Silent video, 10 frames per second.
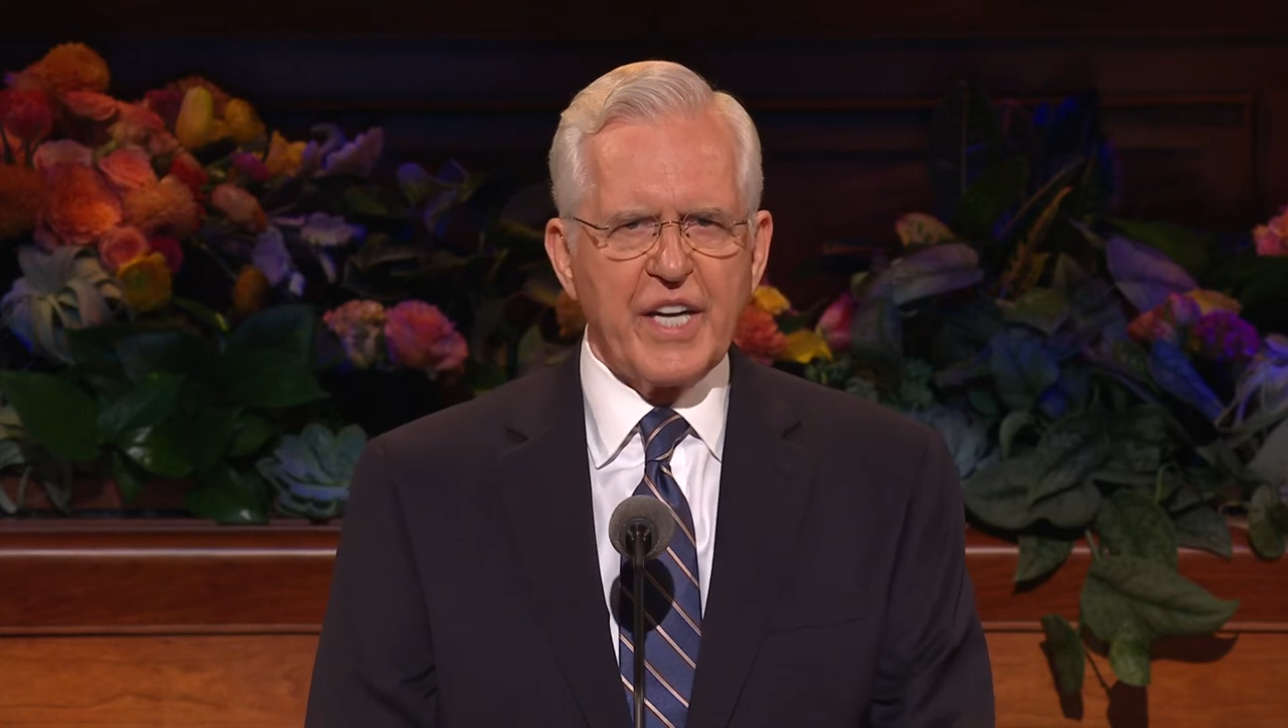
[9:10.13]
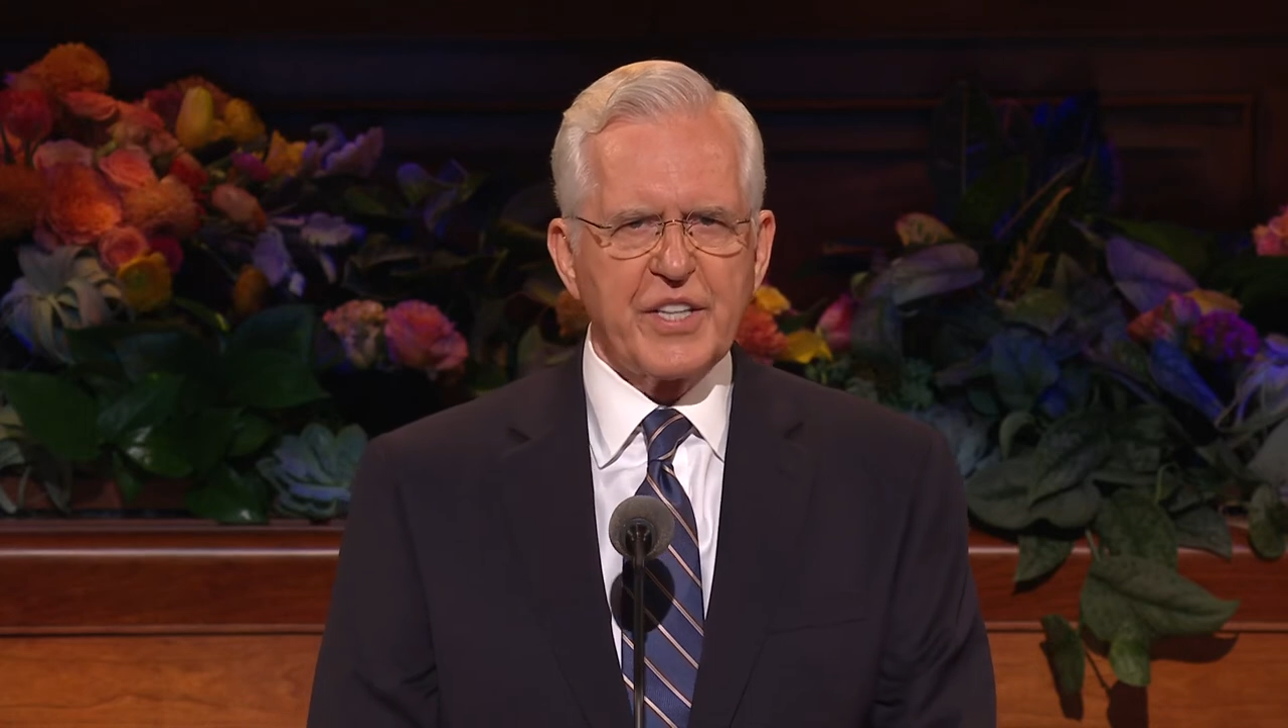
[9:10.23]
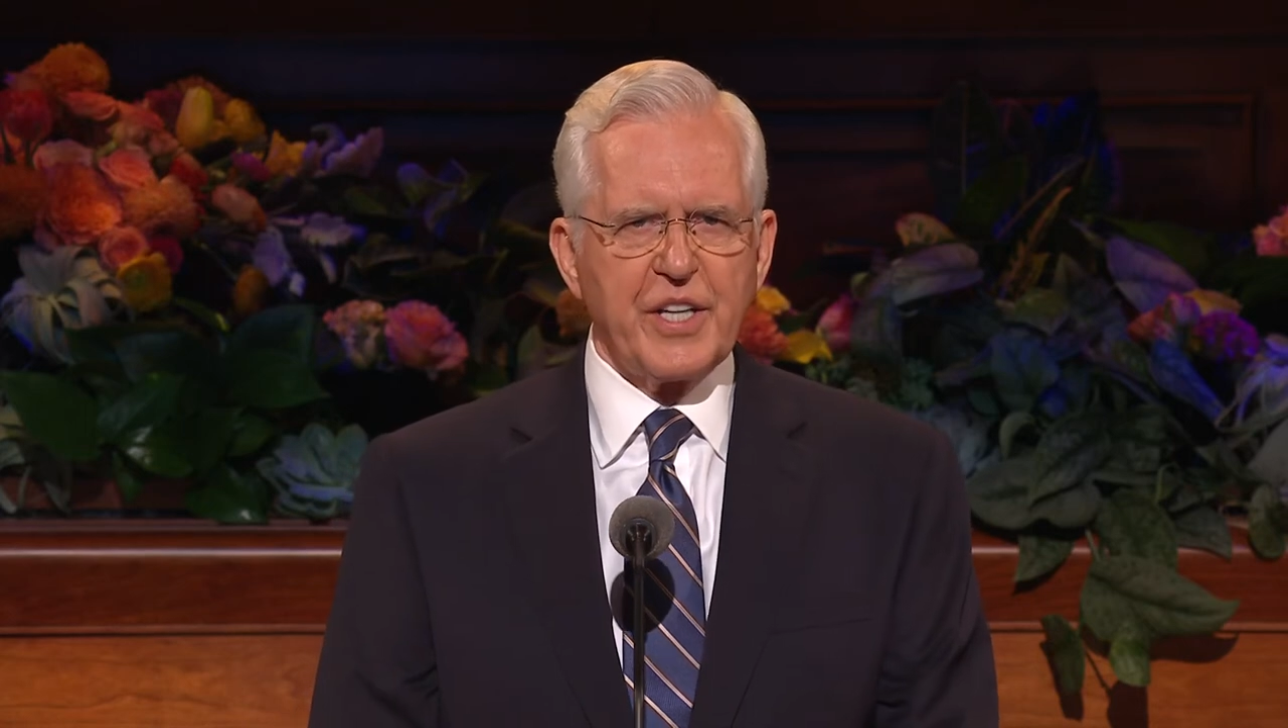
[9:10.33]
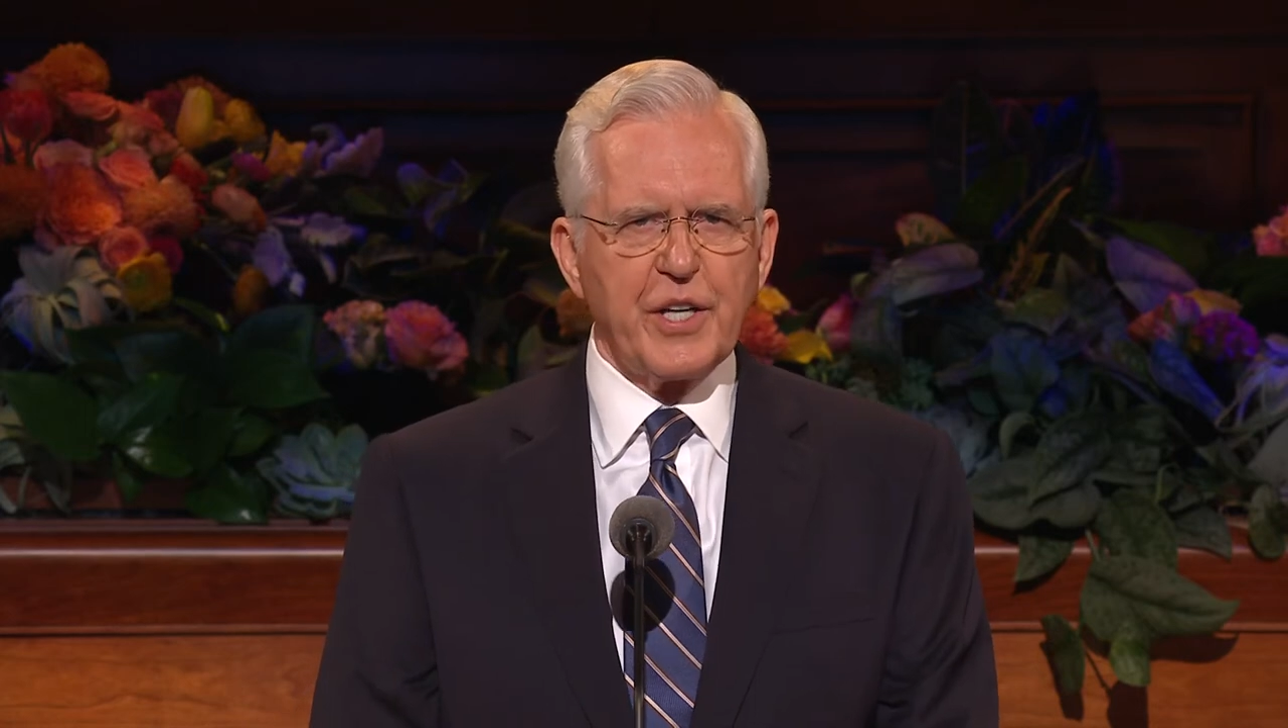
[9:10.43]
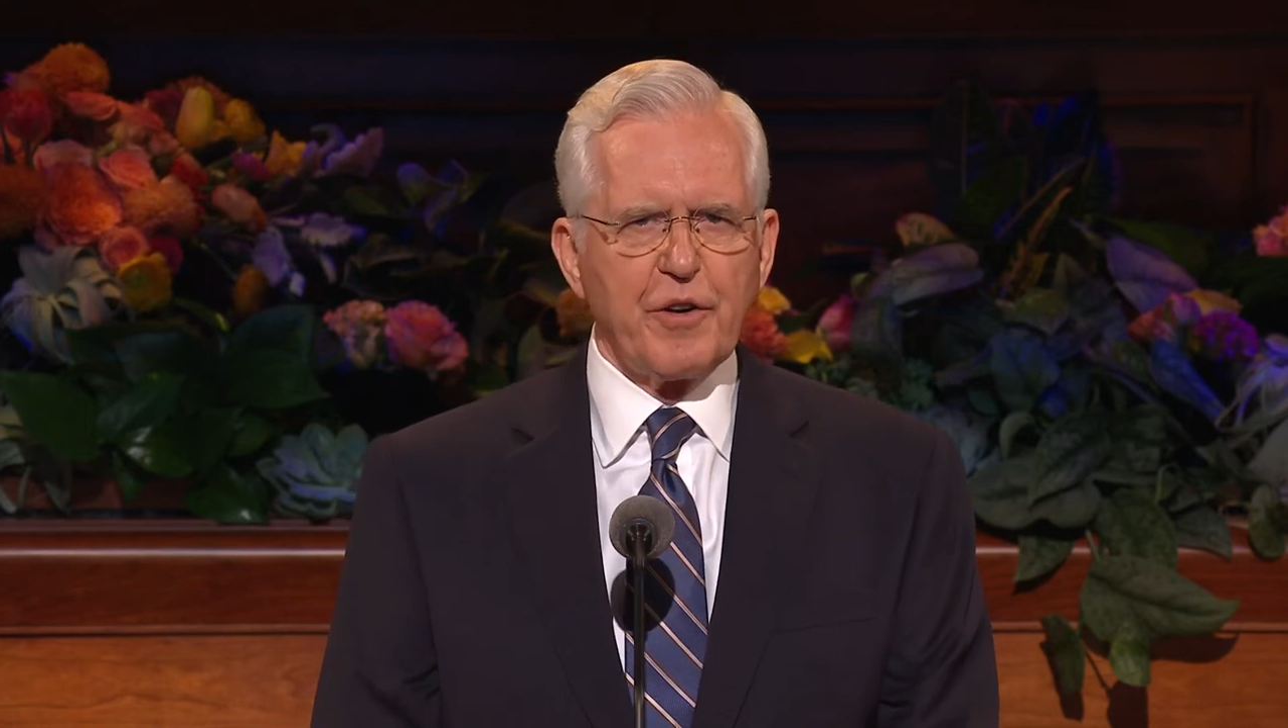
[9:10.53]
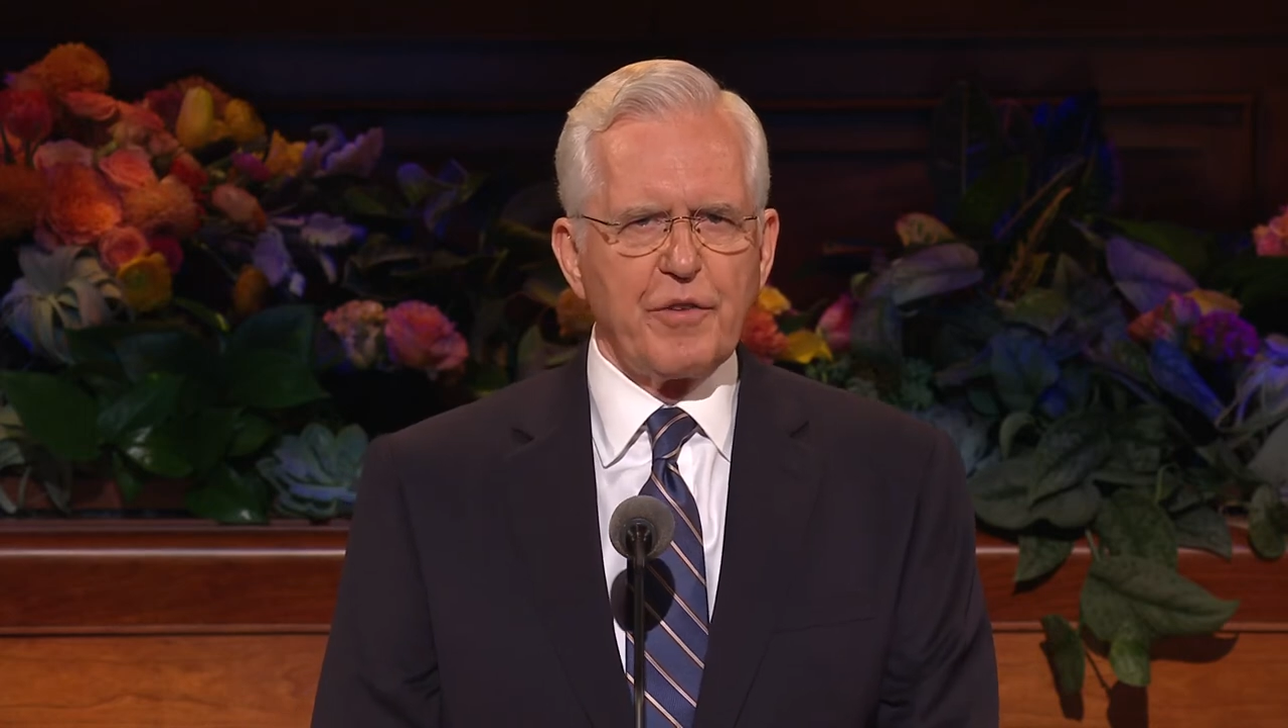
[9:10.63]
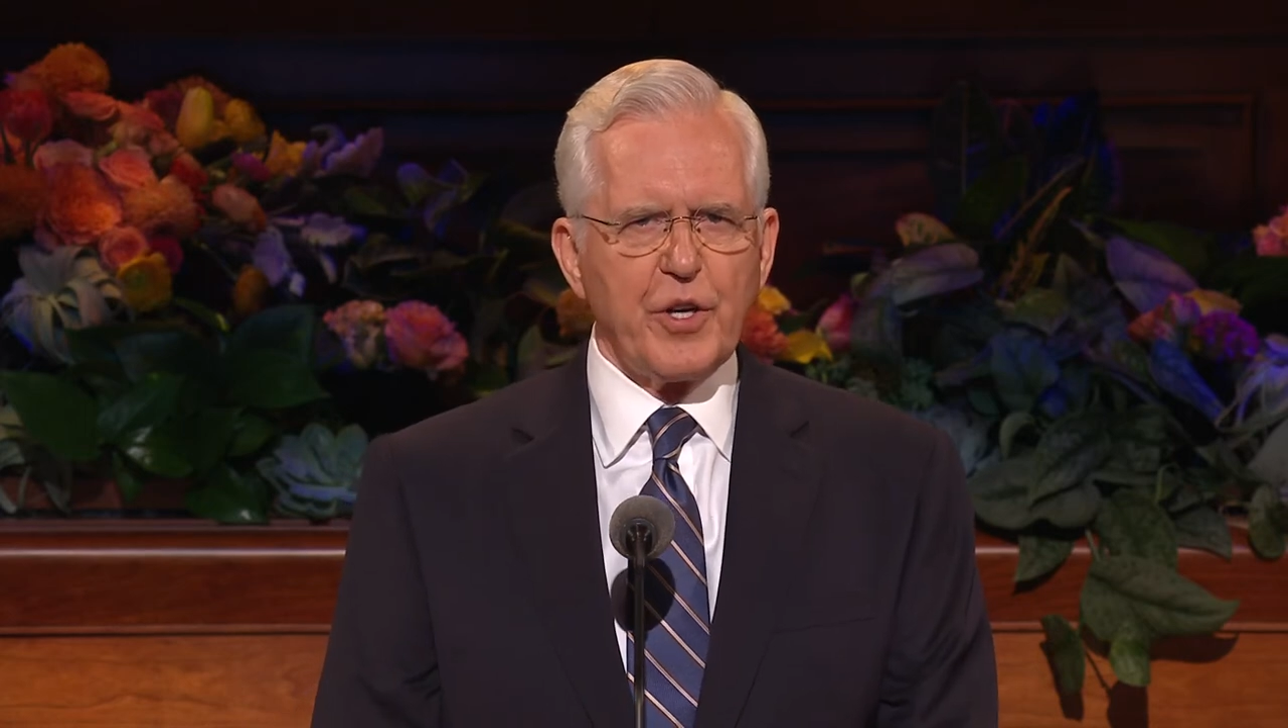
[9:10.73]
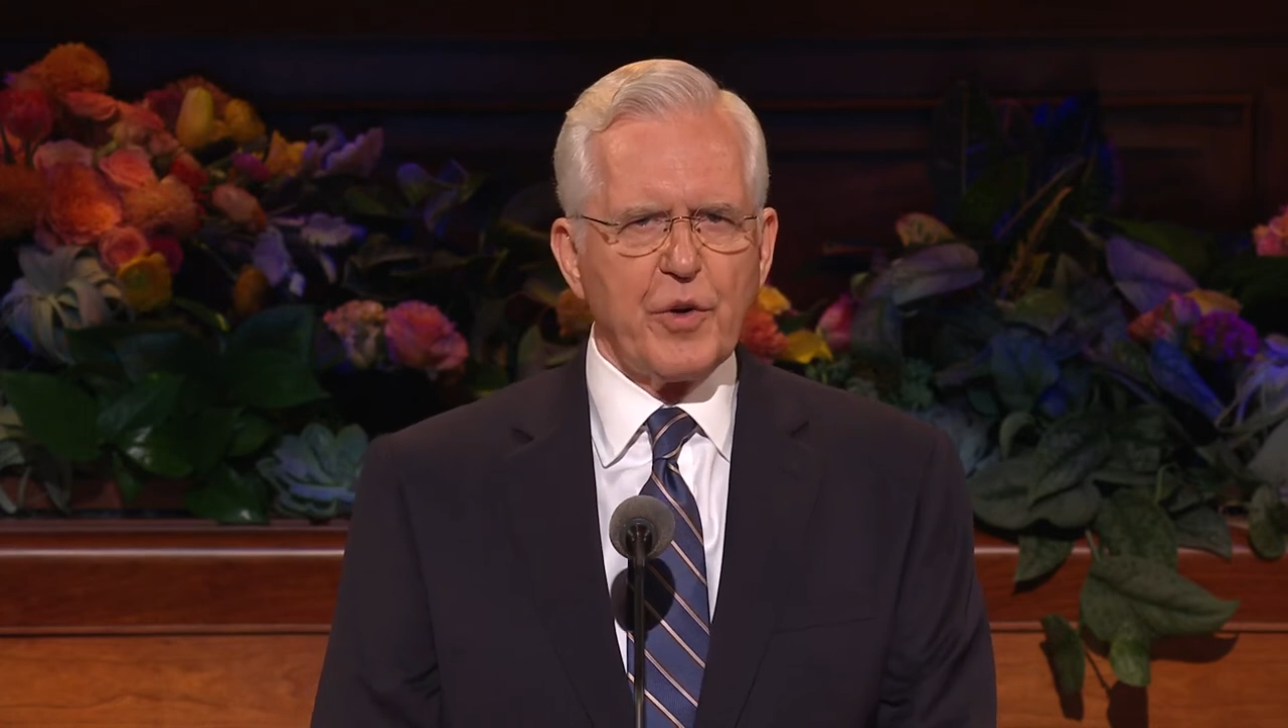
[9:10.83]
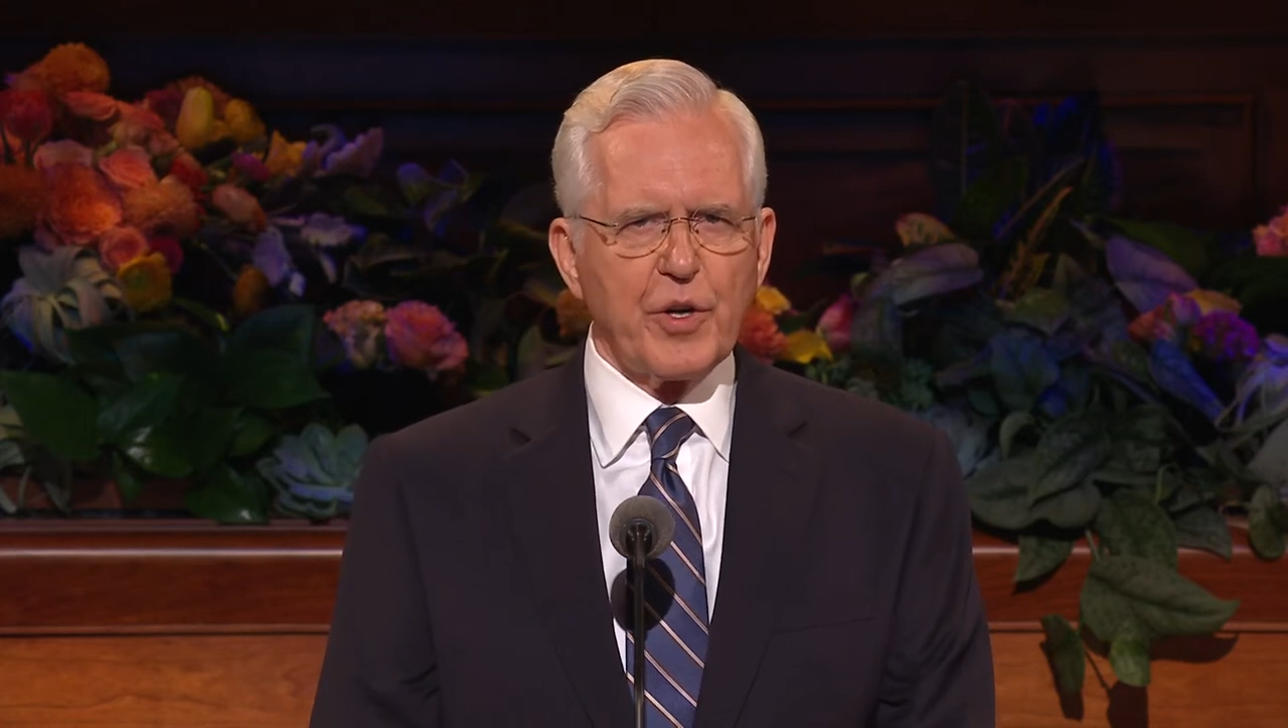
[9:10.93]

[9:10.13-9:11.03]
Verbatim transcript: to interview